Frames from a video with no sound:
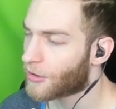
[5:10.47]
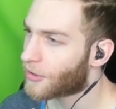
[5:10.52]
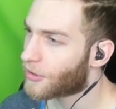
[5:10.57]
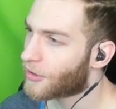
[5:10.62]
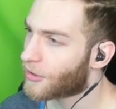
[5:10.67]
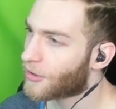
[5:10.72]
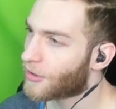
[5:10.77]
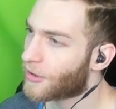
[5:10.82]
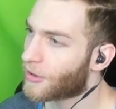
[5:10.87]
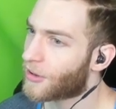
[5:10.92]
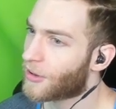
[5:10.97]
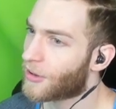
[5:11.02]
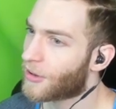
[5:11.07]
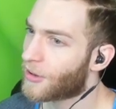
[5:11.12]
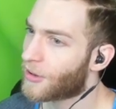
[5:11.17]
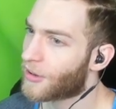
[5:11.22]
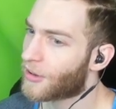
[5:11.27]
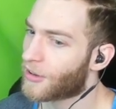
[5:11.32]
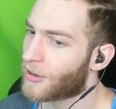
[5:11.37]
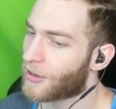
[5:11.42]
I miss all
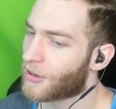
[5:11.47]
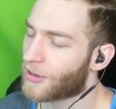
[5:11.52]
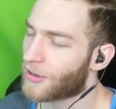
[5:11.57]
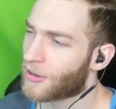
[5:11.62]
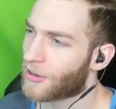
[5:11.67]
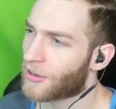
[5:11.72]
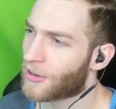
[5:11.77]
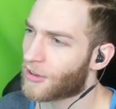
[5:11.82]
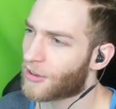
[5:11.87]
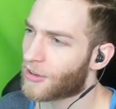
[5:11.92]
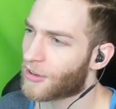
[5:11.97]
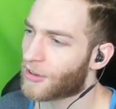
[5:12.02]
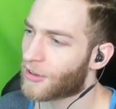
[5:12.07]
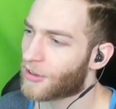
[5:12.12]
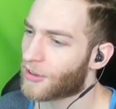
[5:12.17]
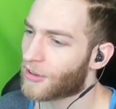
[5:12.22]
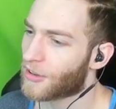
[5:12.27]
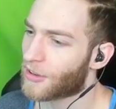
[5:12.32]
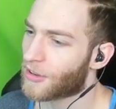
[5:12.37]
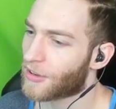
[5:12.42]
the action
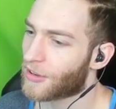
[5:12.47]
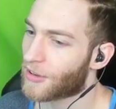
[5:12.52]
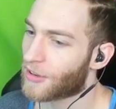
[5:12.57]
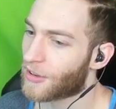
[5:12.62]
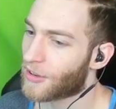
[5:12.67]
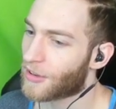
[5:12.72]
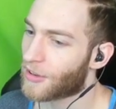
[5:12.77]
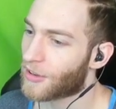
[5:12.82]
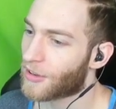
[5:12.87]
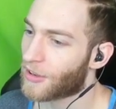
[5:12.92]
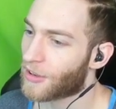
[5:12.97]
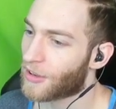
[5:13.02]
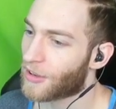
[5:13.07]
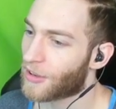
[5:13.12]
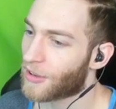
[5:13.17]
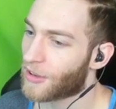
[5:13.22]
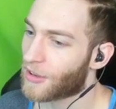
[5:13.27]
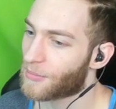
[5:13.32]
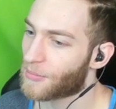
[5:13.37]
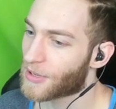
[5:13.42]
sometimes. Uh, did
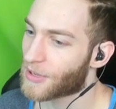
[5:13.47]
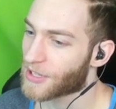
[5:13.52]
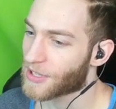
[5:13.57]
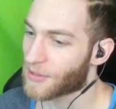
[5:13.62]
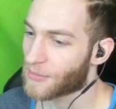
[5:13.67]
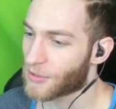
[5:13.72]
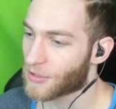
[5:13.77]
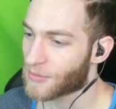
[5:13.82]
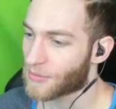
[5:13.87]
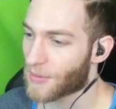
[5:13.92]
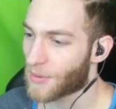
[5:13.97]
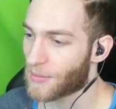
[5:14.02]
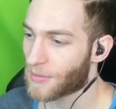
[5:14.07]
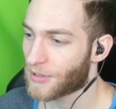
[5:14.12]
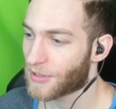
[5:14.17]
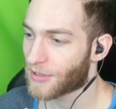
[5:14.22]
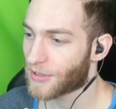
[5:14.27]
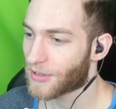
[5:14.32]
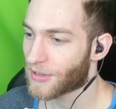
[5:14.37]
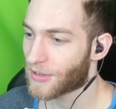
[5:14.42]
you just fall out of the
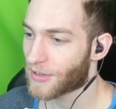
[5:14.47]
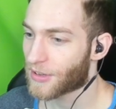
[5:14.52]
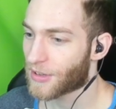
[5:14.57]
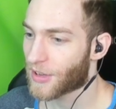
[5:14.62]
sky?